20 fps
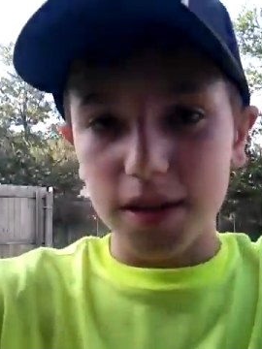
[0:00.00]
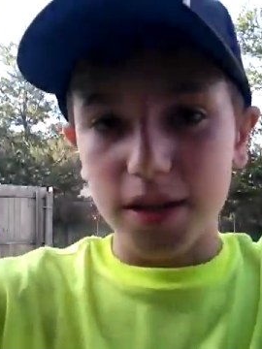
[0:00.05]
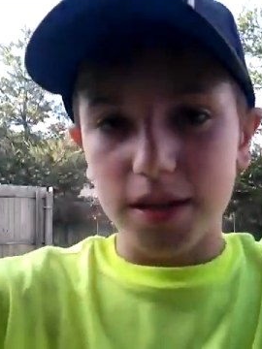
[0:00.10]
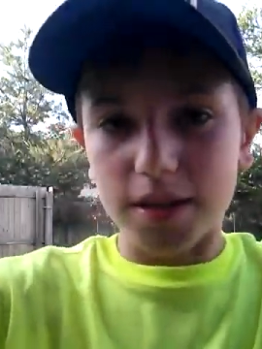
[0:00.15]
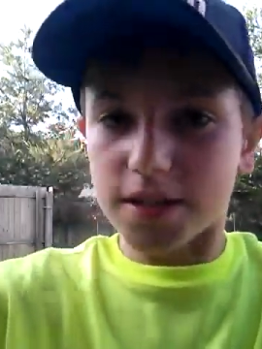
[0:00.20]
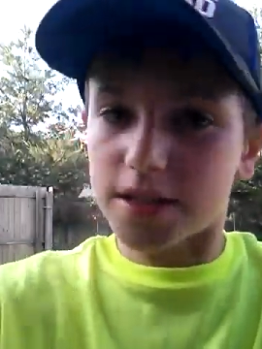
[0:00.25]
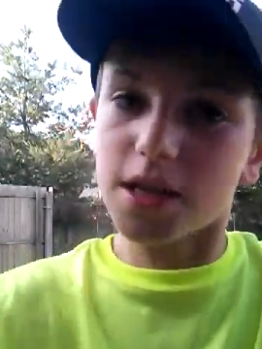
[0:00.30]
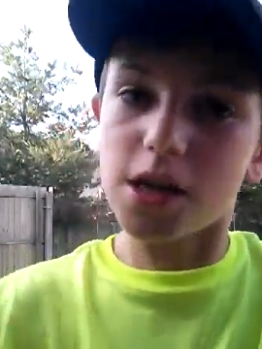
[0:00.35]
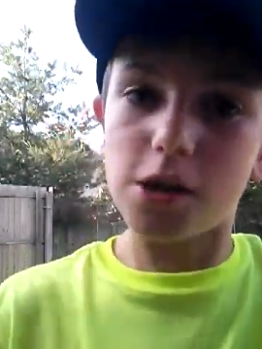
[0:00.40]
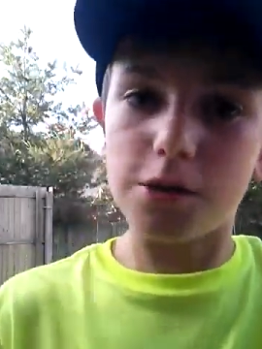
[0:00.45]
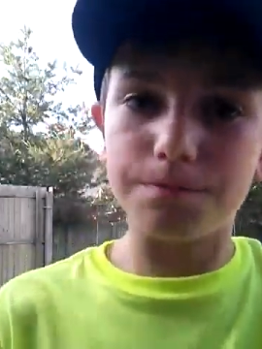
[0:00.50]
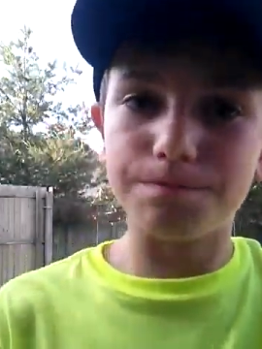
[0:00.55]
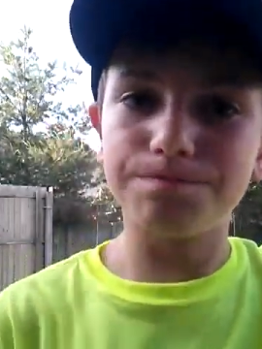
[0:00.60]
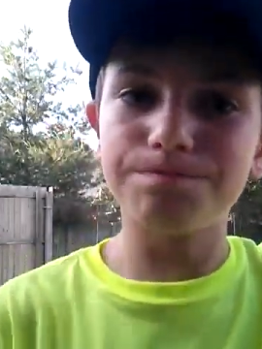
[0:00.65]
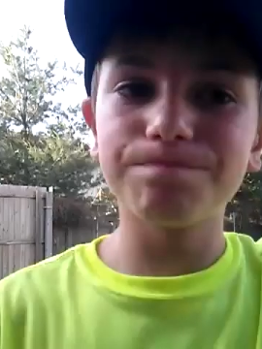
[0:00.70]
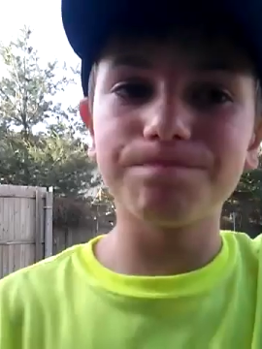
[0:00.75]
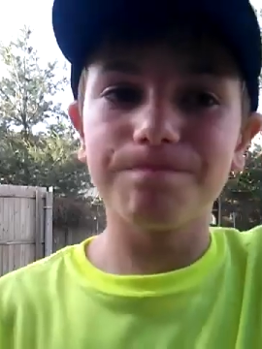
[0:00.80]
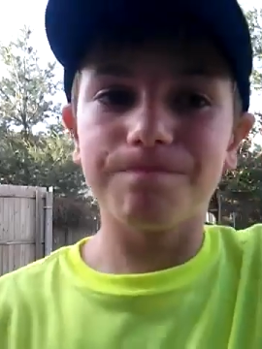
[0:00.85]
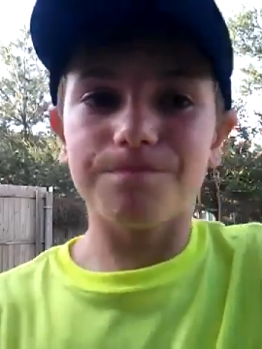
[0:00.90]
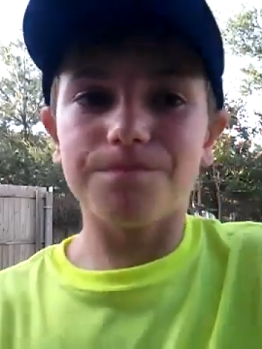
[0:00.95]
So,
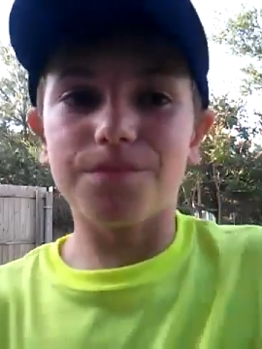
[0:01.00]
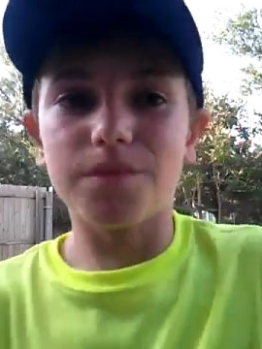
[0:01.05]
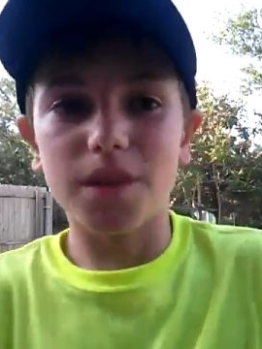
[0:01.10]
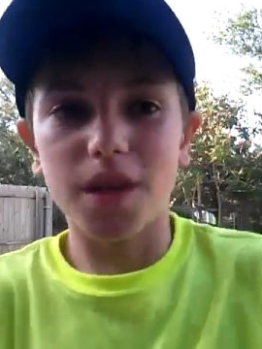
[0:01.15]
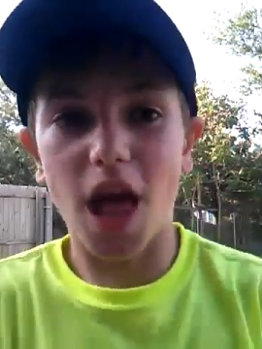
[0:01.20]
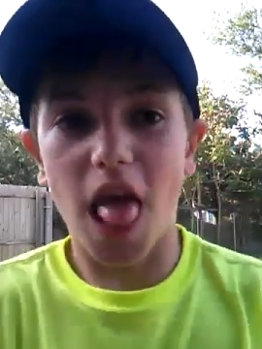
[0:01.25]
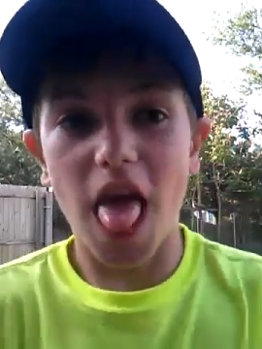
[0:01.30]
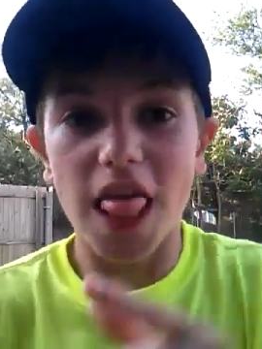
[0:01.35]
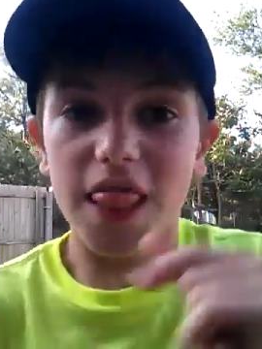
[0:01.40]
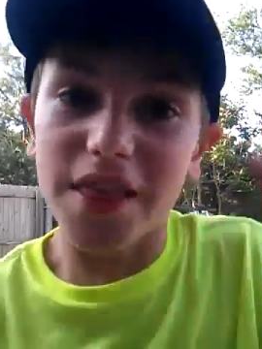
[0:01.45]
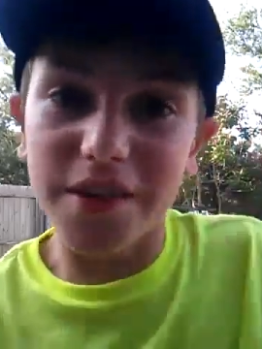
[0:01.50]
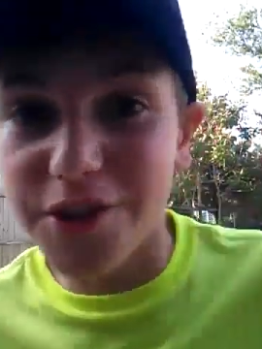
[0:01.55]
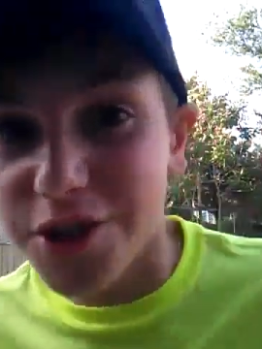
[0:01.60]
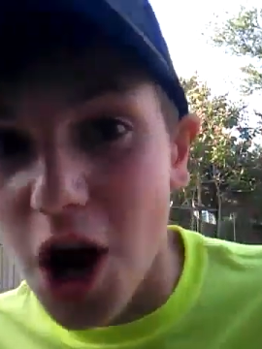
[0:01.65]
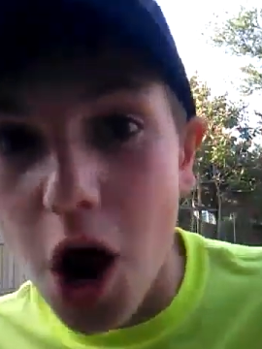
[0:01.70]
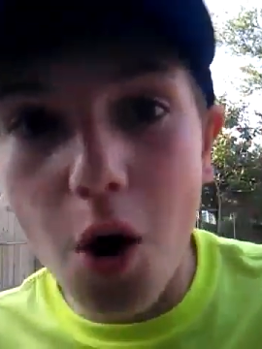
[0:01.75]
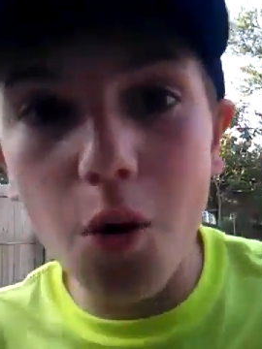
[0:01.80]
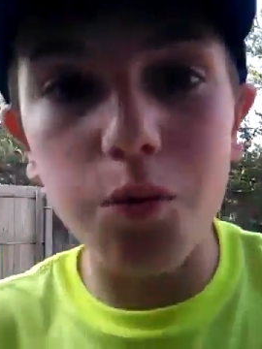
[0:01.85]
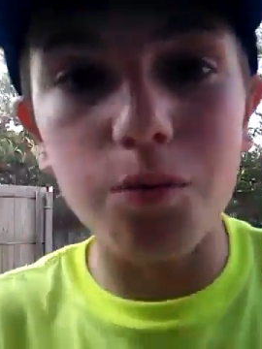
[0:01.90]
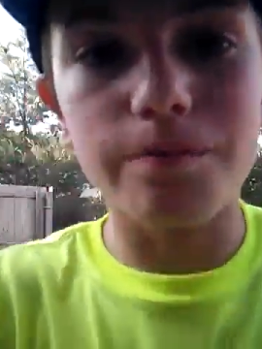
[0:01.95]
let's
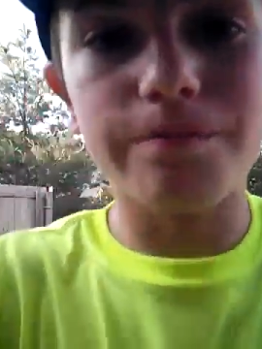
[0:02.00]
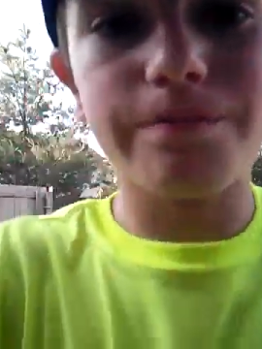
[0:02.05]
go.